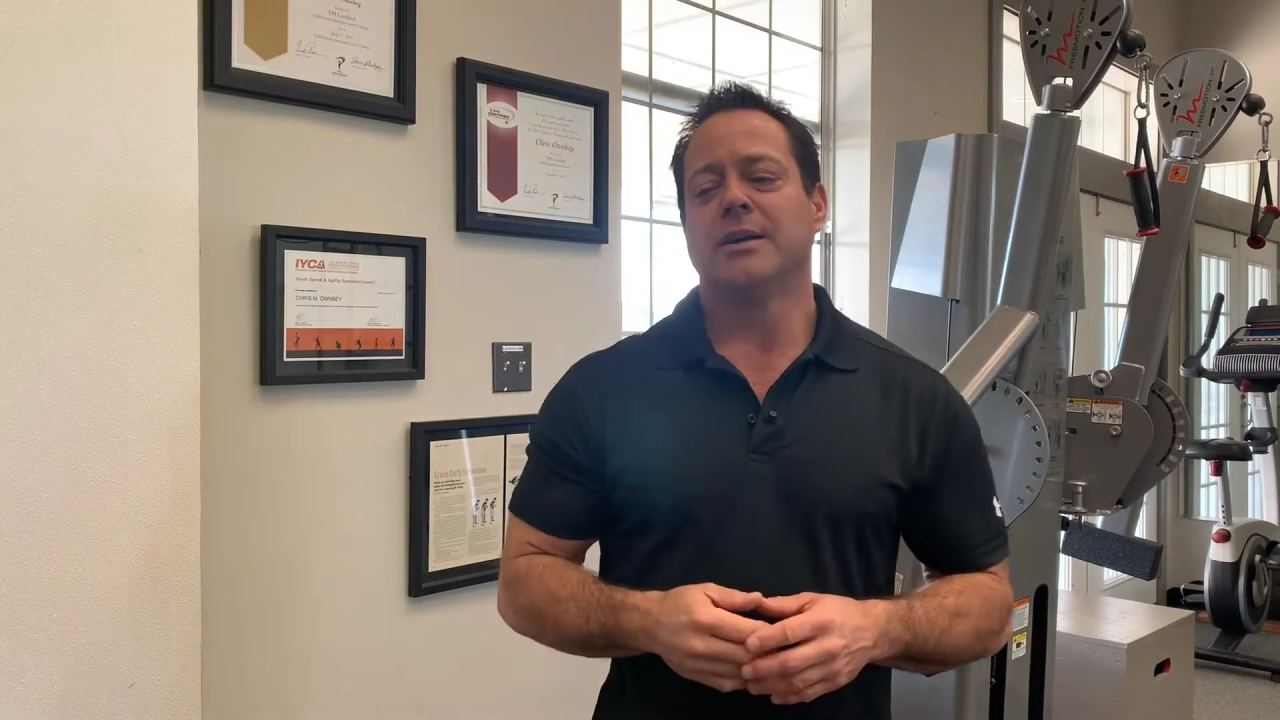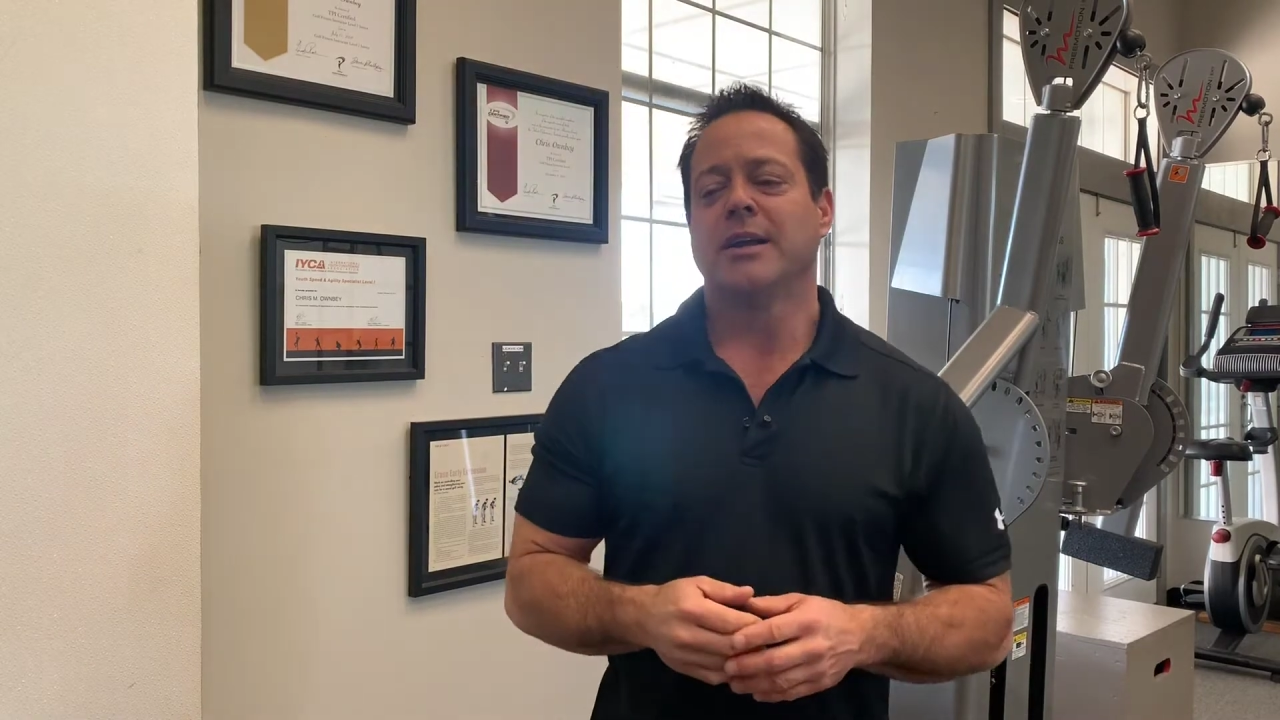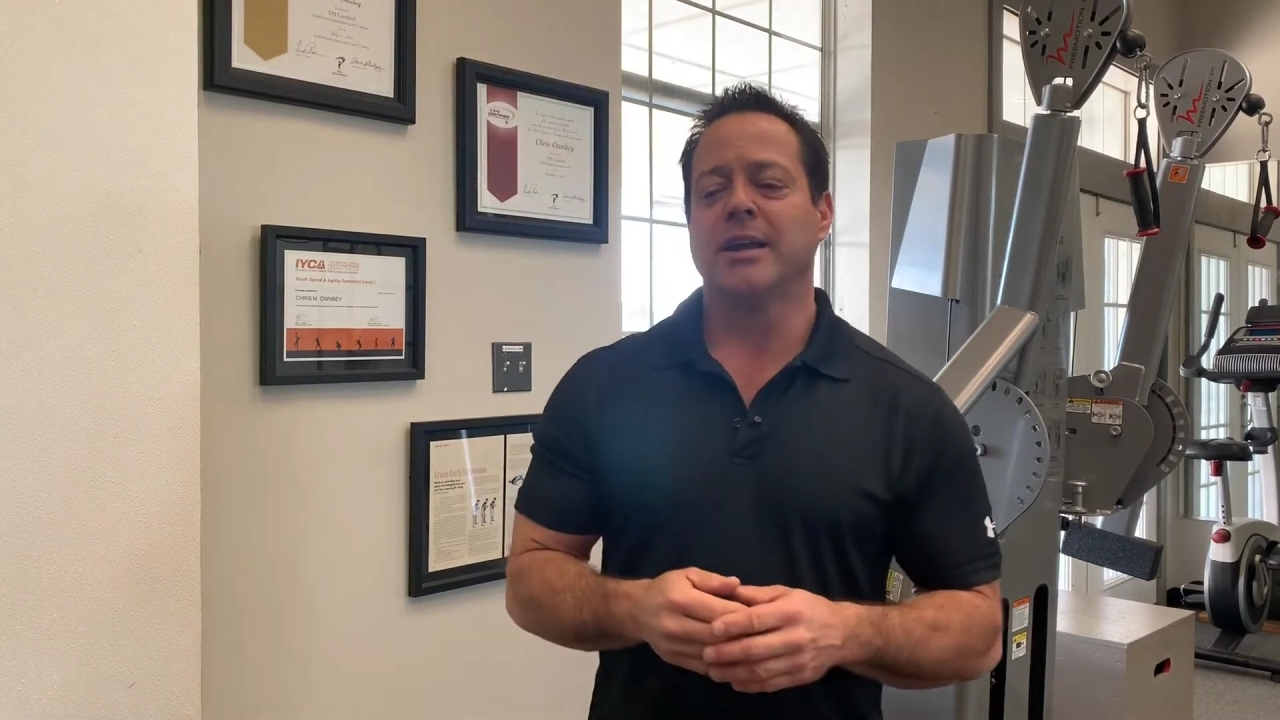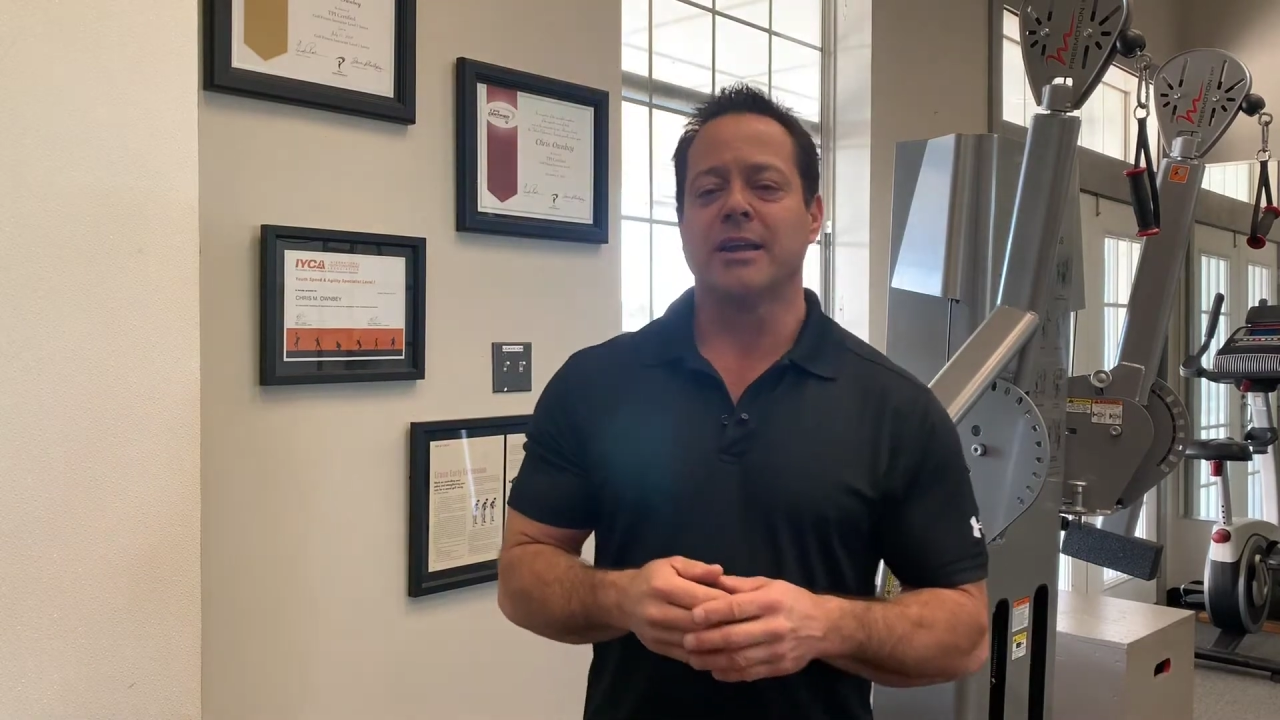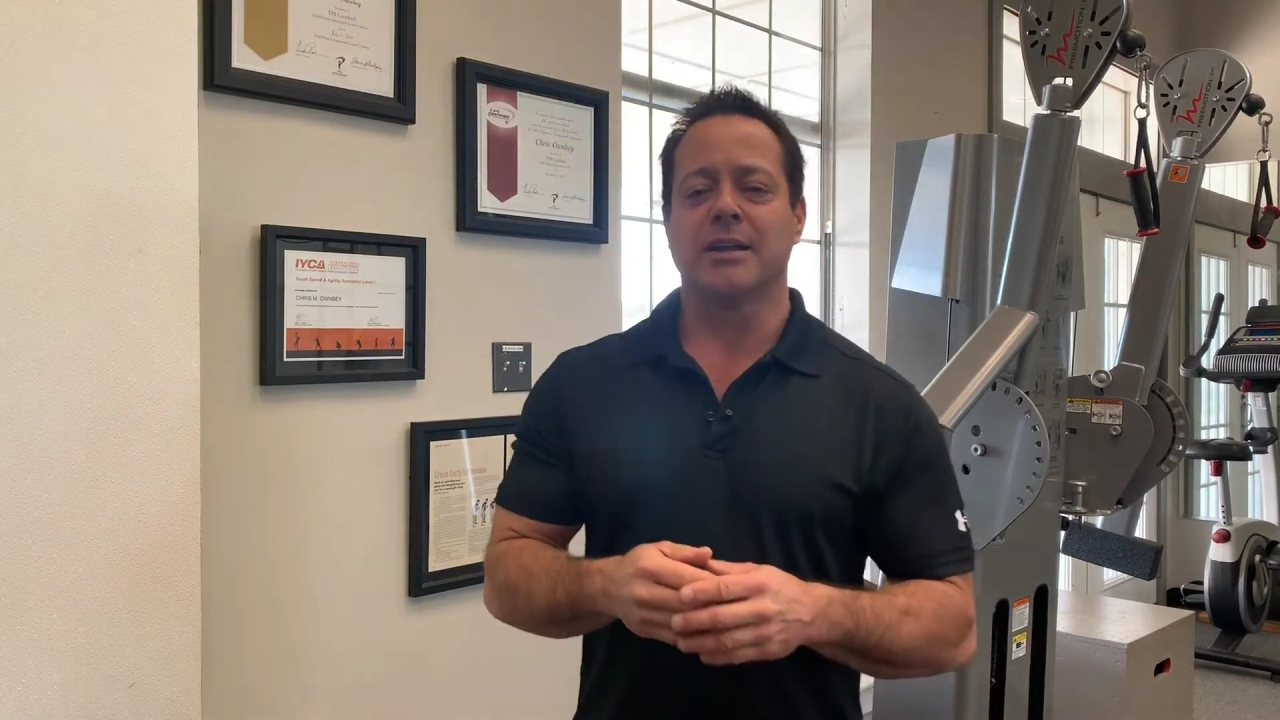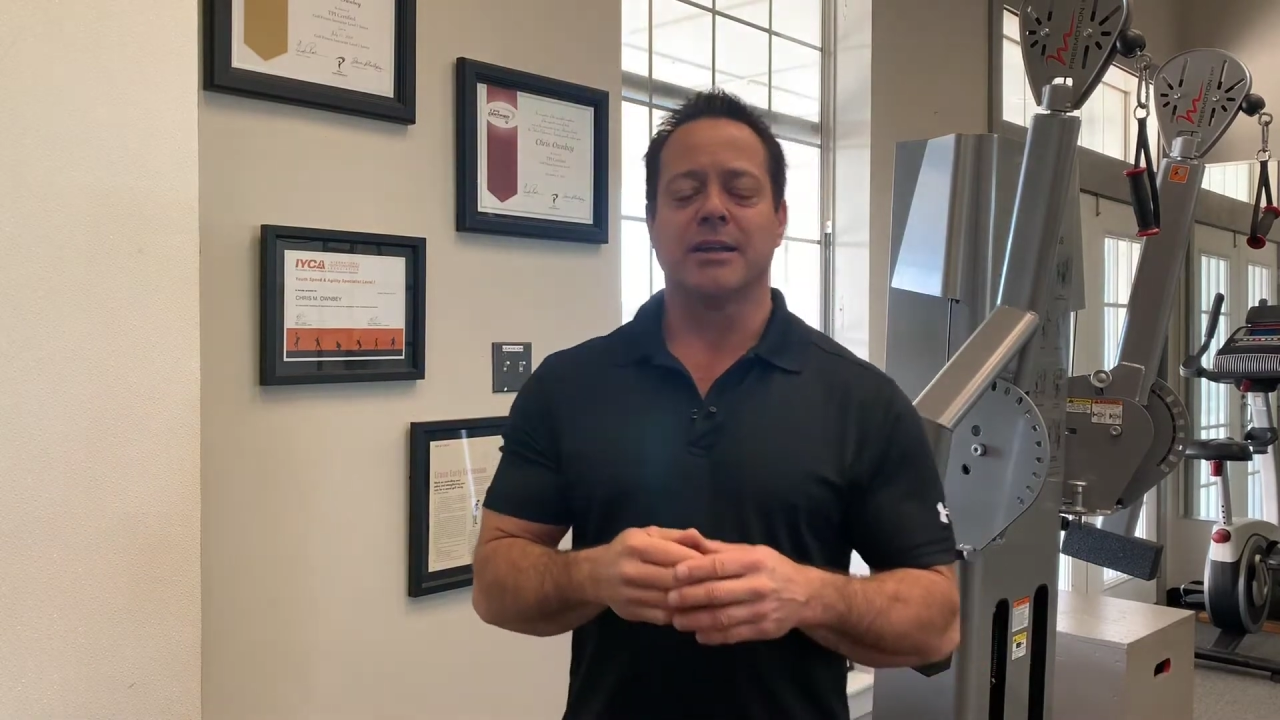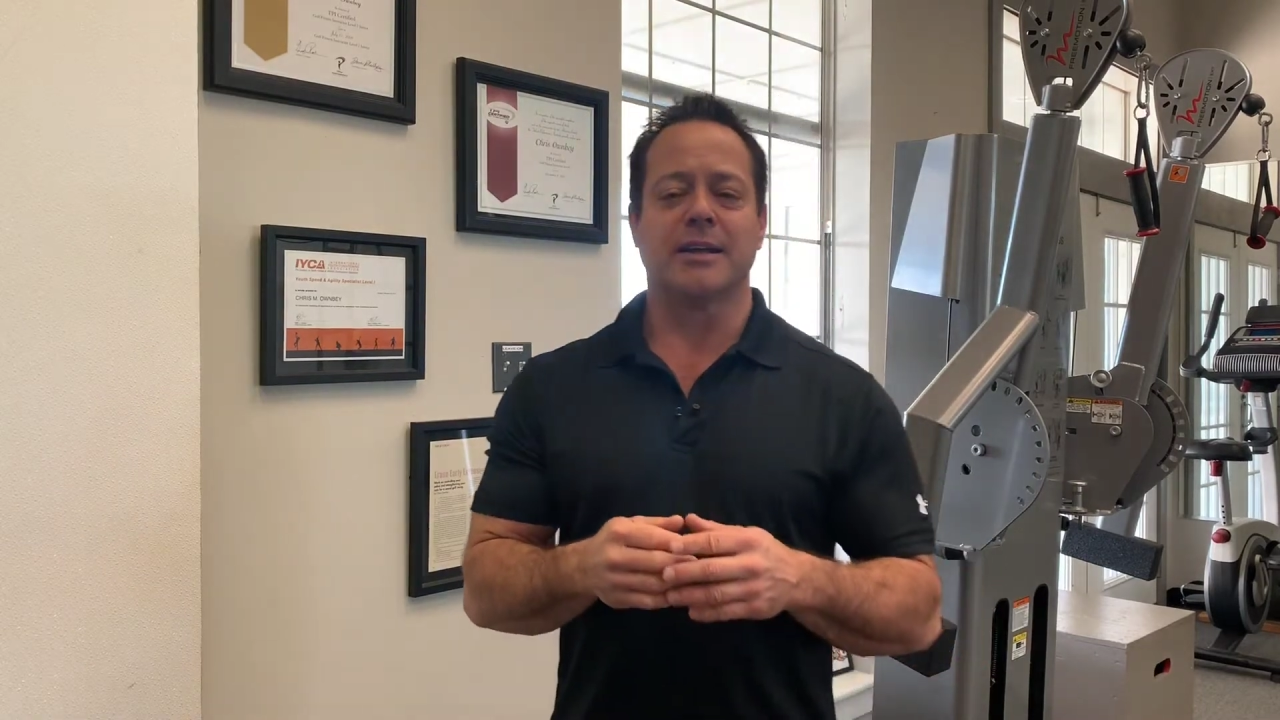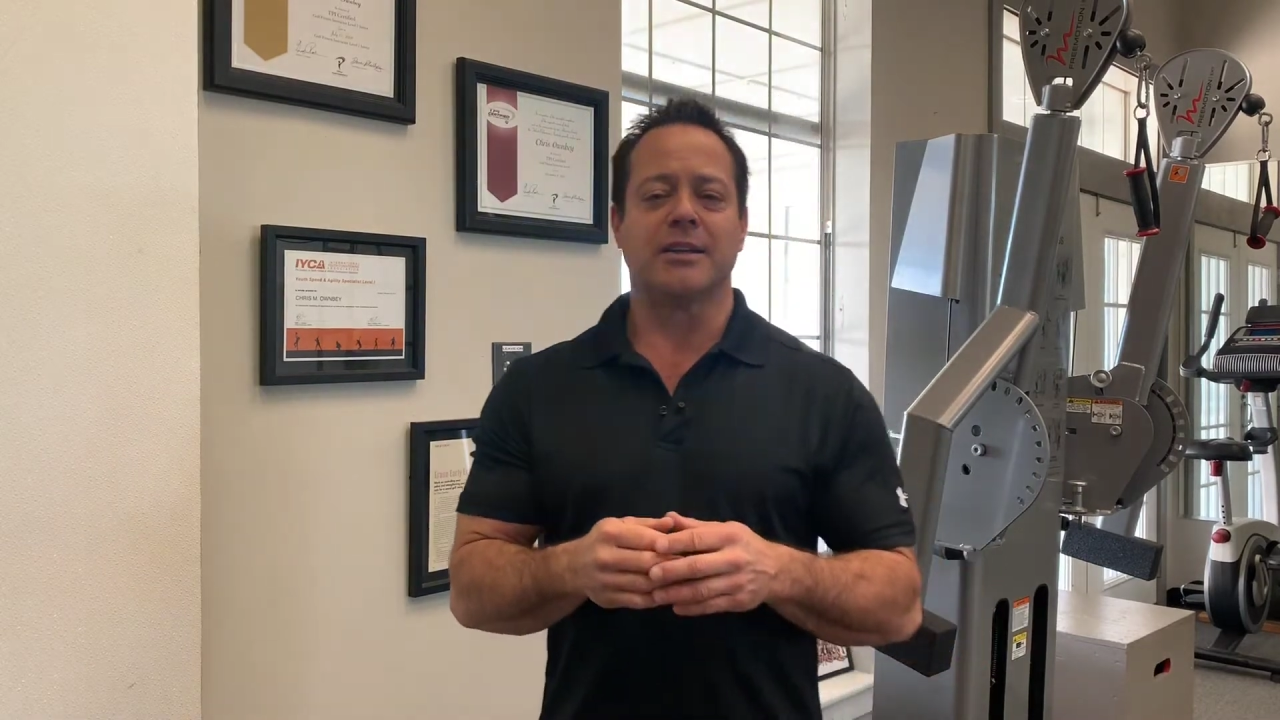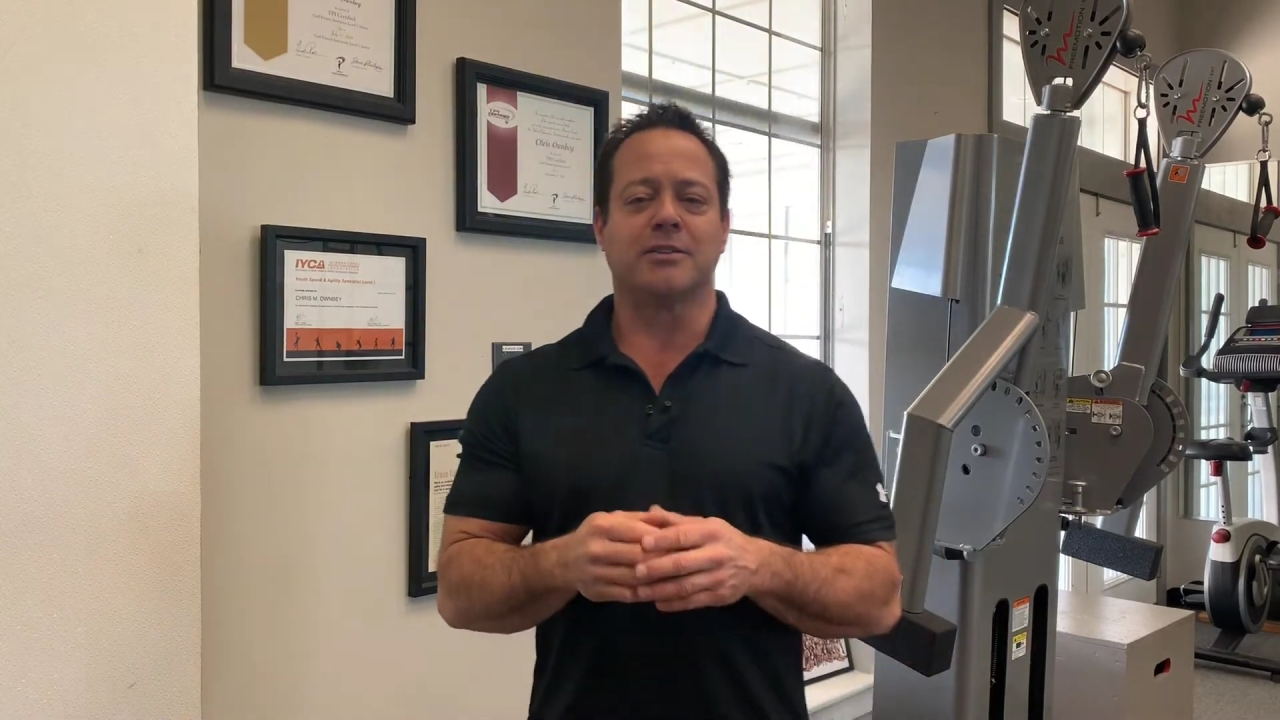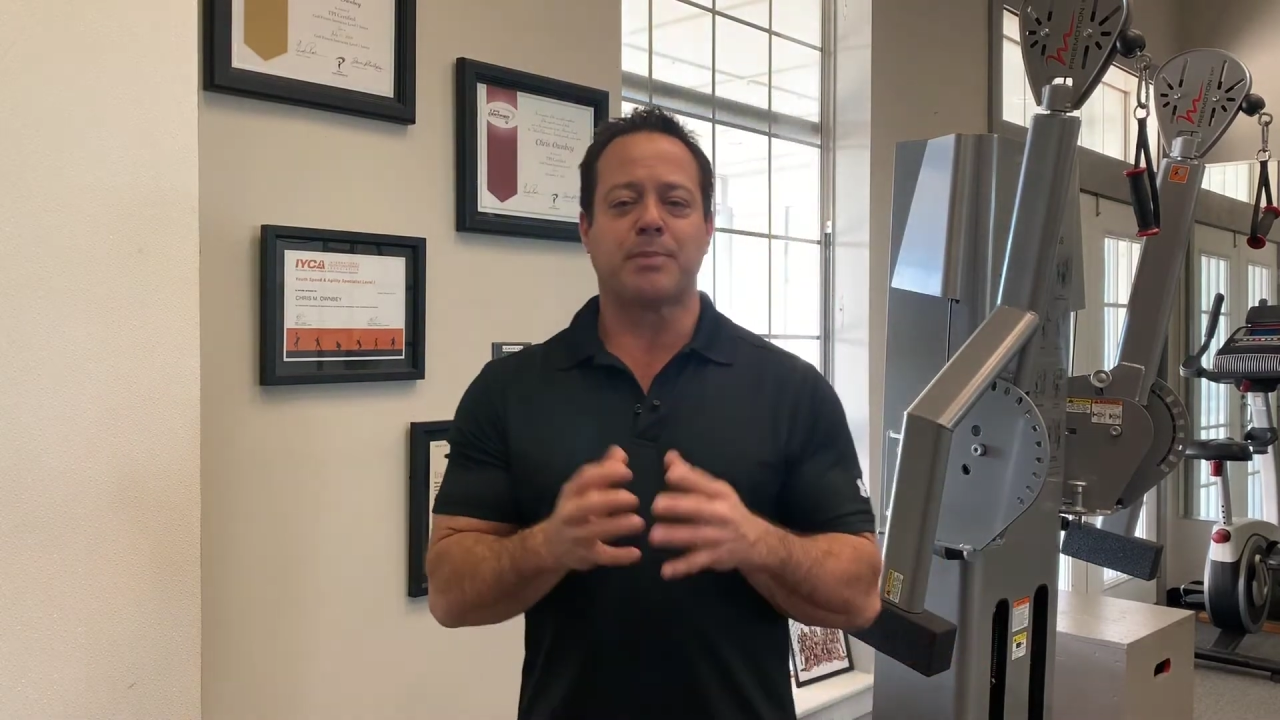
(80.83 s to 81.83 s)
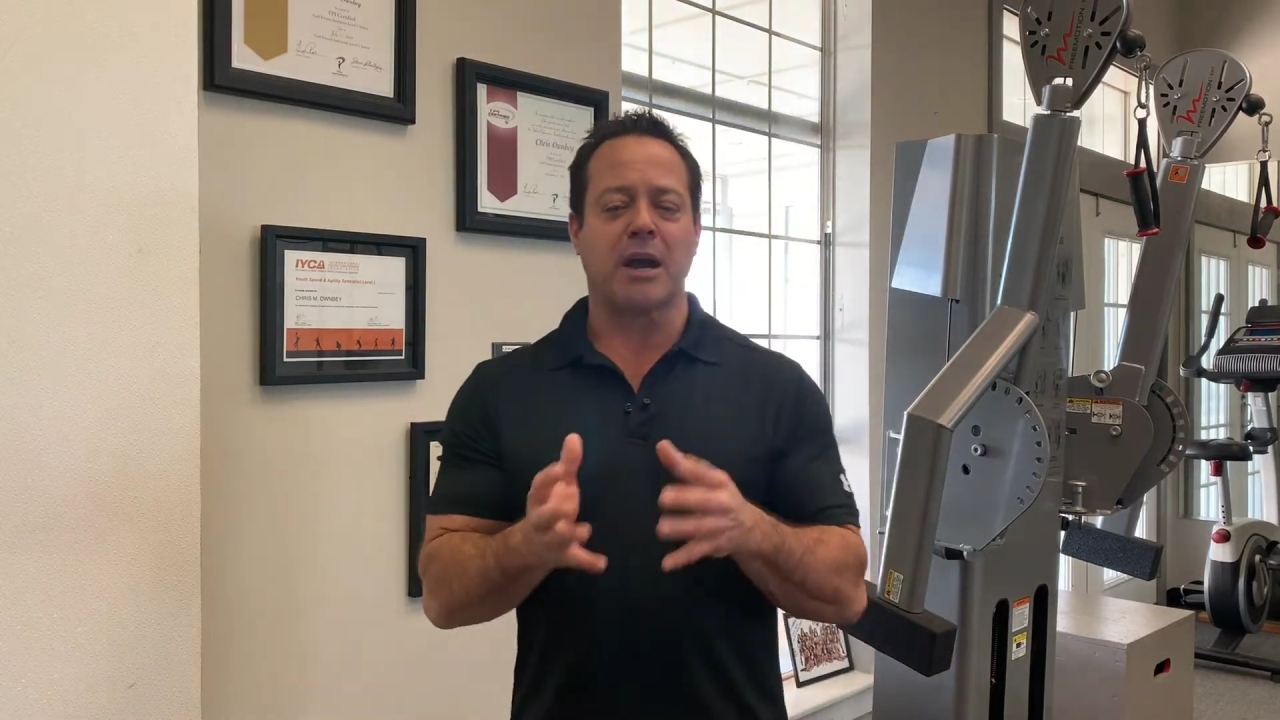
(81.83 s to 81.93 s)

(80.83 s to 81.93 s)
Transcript: and did